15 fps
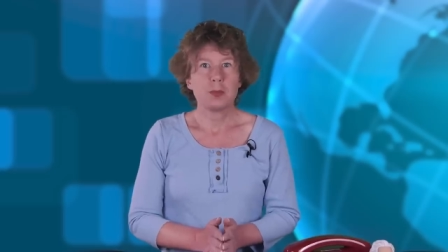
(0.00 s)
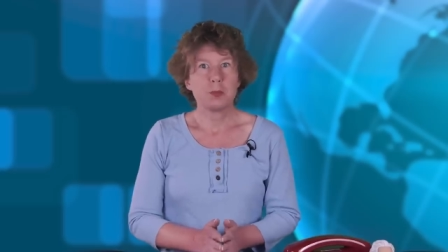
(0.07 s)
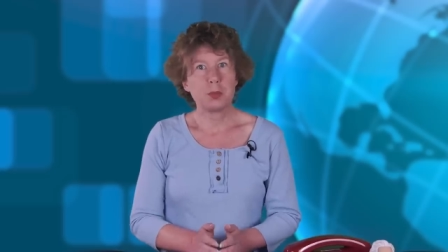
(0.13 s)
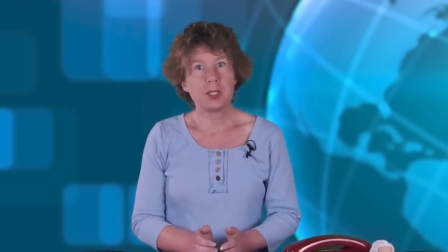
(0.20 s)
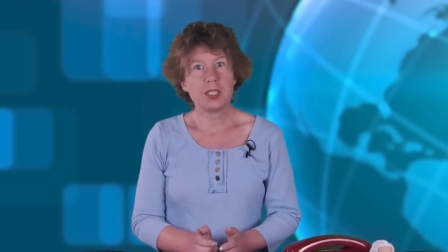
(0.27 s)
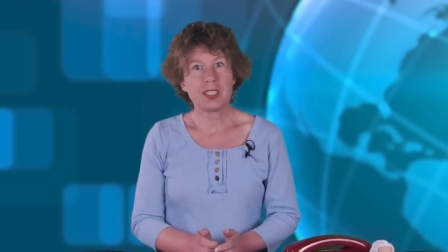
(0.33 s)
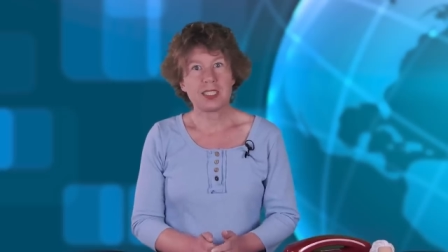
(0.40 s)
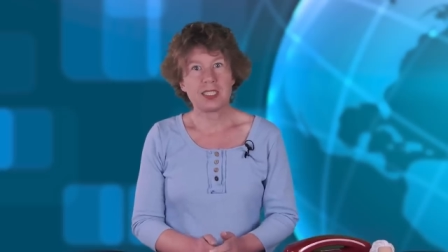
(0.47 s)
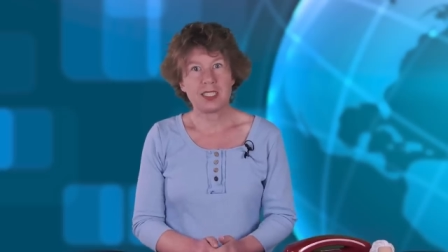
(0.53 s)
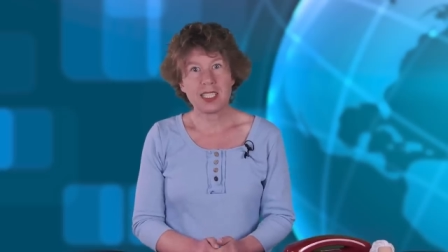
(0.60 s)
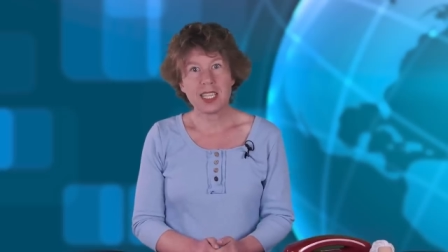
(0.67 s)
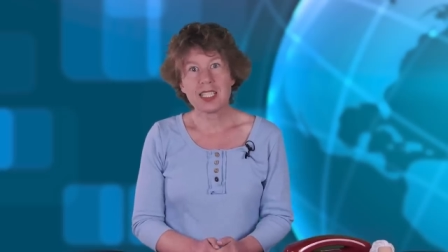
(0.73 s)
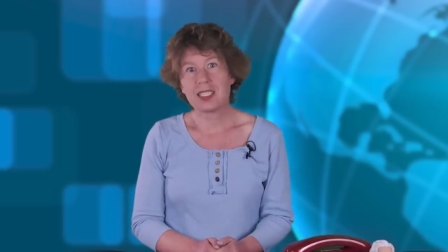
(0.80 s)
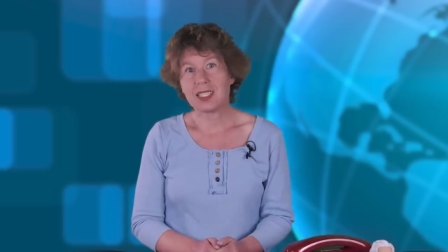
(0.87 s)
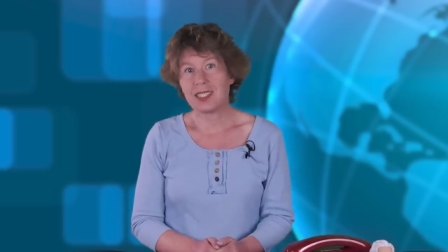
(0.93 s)
But
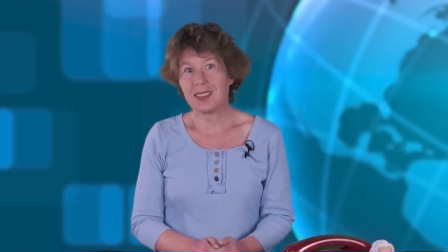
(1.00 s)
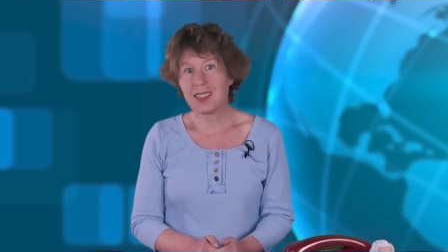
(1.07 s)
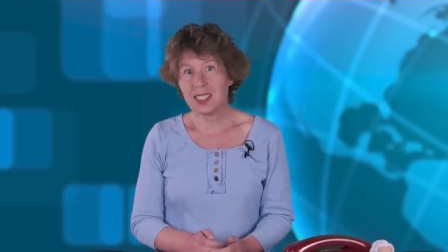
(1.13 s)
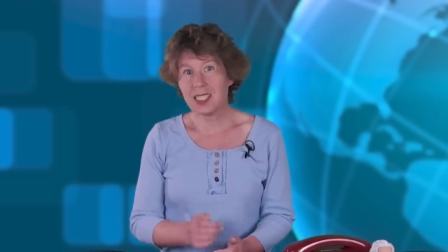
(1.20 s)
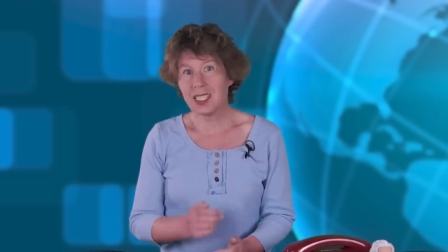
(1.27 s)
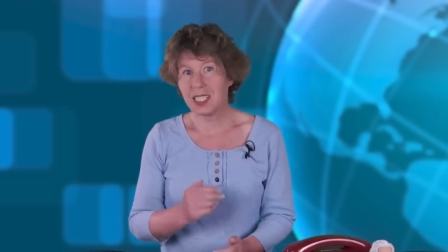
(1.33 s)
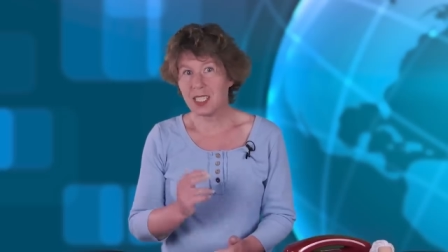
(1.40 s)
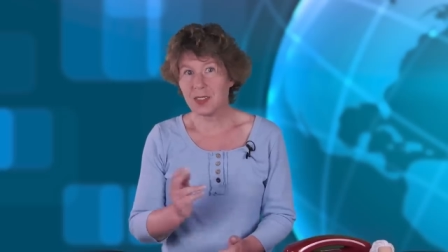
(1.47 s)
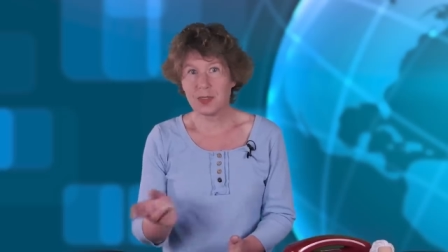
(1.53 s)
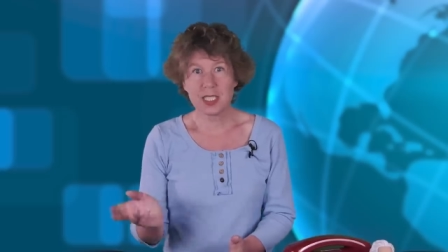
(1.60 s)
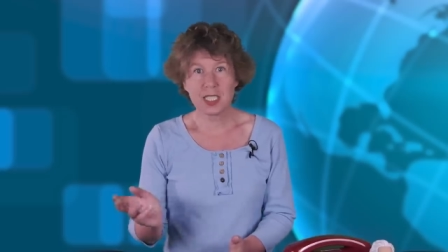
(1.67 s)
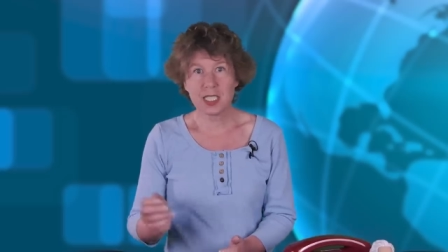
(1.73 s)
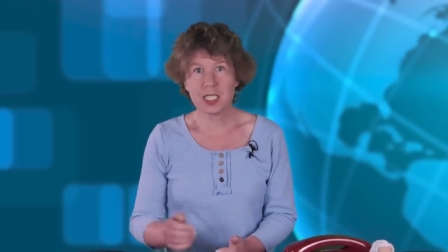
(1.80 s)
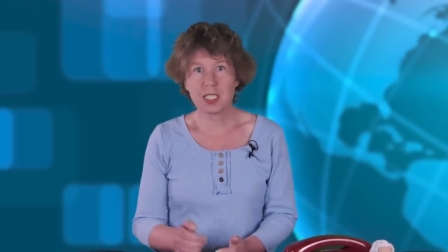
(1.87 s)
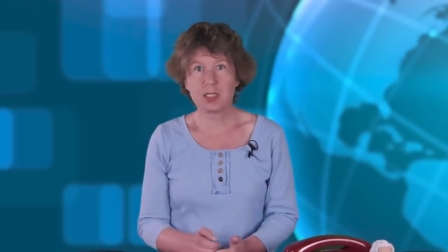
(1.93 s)
yes, this is
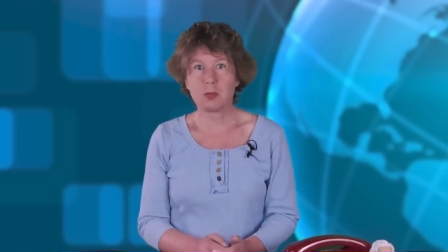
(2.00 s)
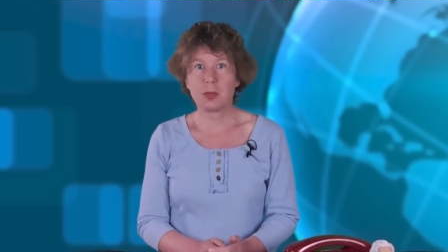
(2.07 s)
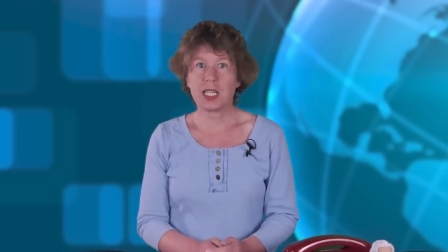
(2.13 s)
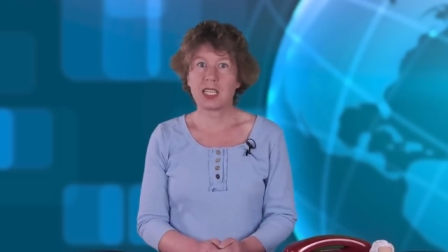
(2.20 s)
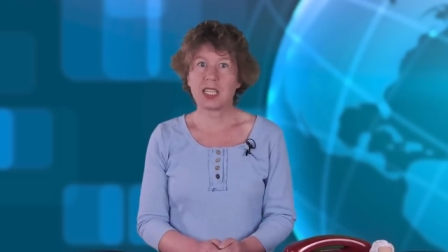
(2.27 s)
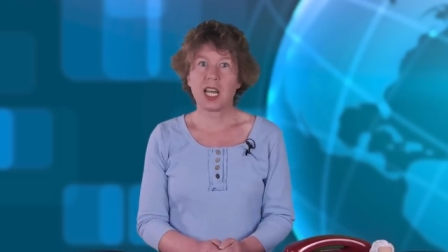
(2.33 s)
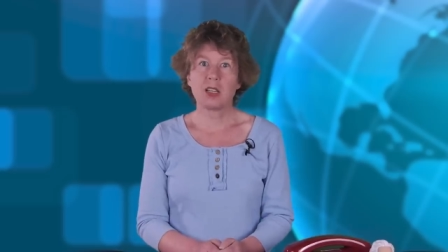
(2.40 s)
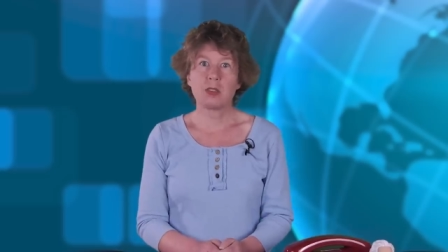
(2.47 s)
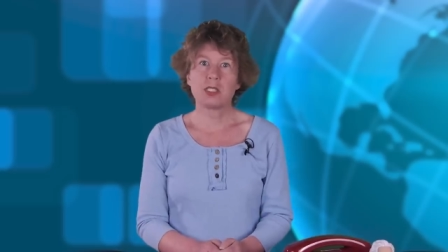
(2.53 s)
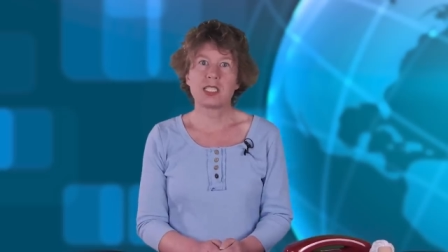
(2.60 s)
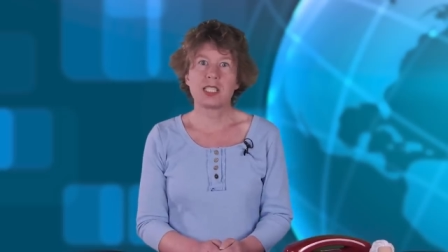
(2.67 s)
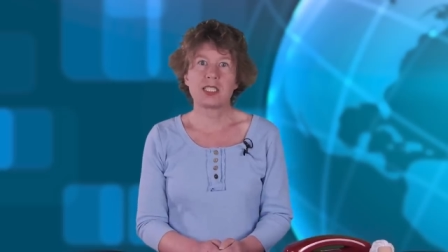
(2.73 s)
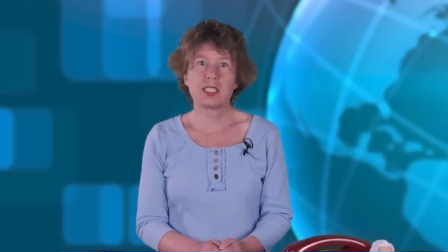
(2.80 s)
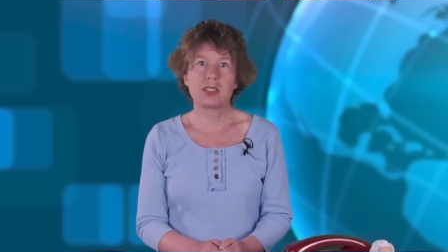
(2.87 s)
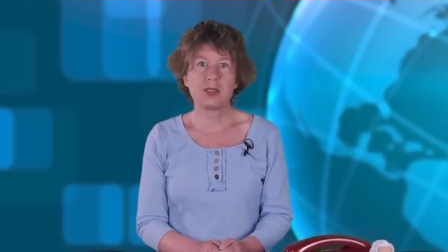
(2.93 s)
physics, where cows
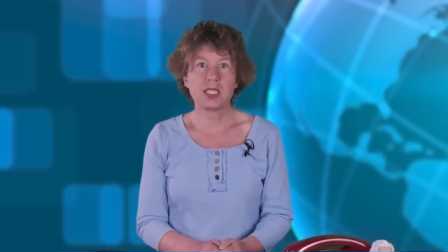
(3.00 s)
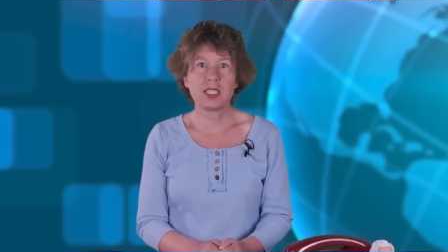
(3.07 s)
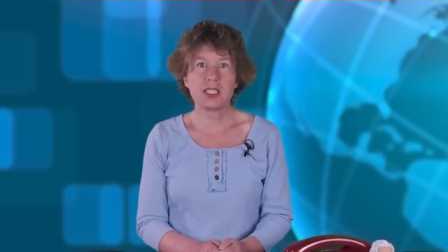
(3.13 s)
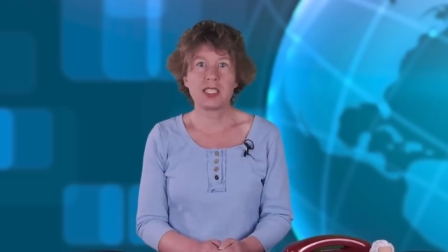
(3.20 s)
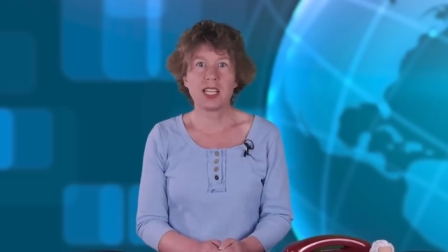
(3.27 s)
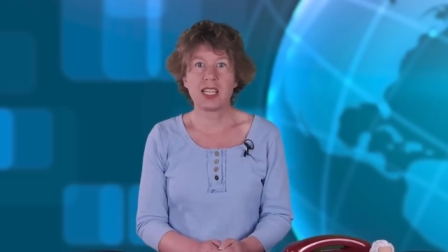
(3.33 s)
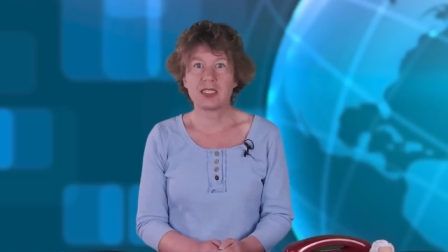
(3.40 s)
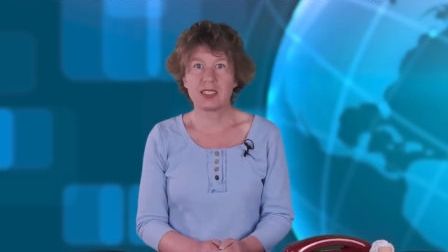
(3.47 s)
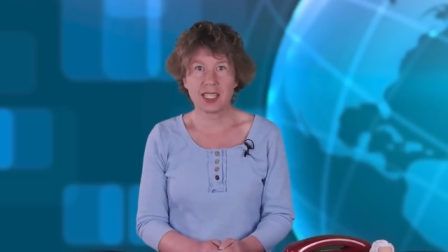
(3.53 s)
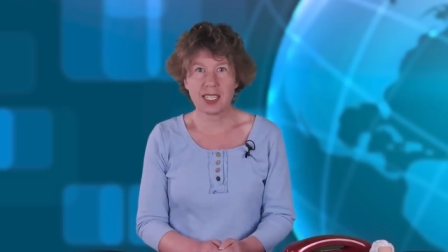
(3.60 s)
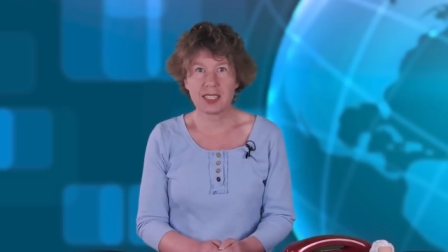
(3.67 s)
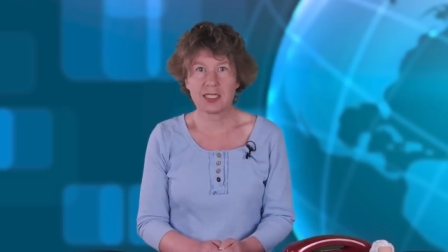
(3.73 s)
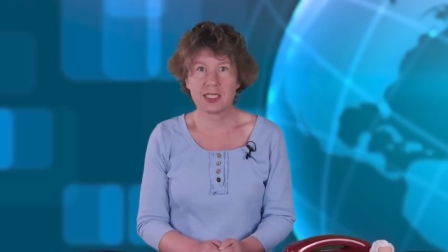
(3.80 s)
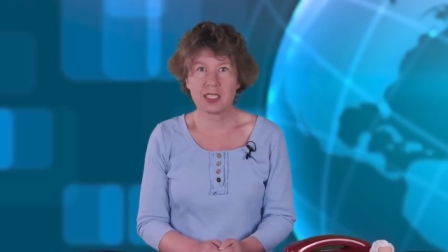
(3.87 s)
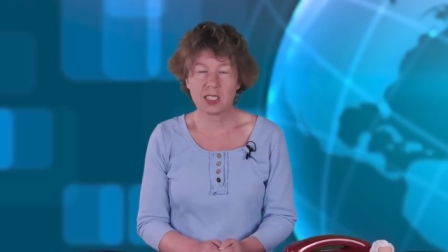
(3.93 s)
are spheres and
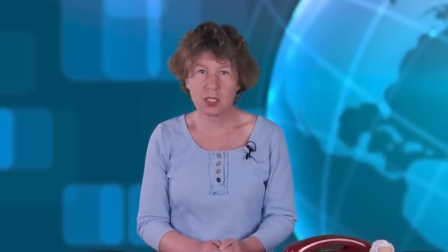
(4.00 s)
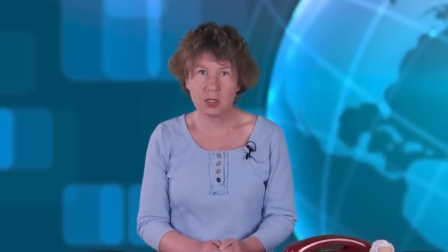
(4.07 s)
cats are